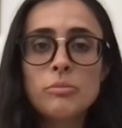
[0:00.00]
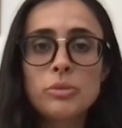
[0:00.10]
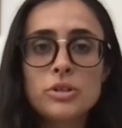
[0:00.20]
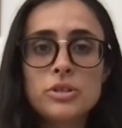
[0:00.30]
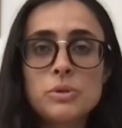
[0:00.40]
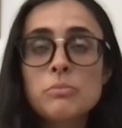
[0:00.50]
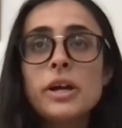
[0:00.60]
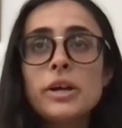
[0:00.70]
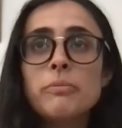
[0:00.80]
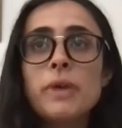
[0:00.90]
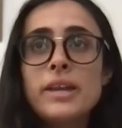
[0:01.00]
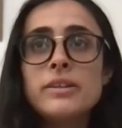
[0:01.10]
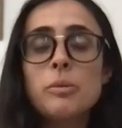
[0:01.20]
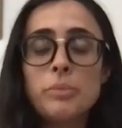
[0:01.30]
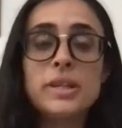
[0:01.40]
because we might
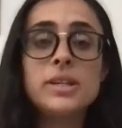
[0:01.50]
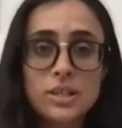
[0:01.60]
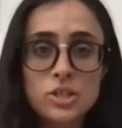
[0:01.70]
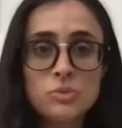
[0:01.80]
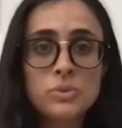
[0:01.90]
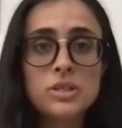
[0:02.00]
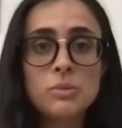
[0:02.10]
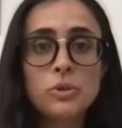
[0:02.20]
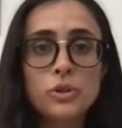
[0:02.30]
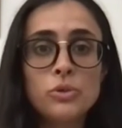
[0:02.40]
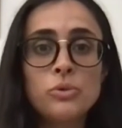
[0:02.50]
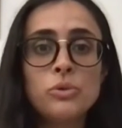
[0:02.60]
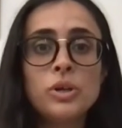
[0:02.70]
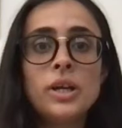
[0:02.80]
end up in a session with someone who